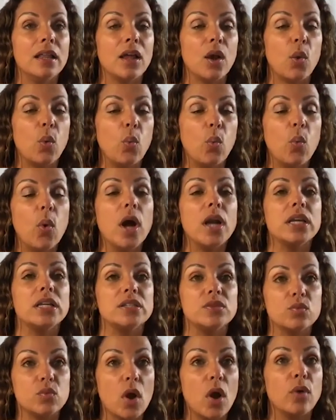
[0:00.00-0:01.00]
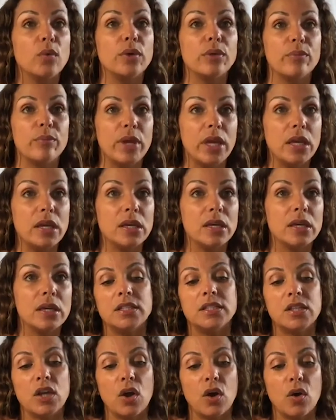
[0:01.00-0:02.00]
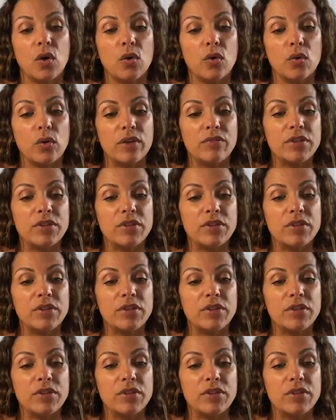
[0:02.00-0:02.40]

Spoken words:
Like, what is wrong with me? So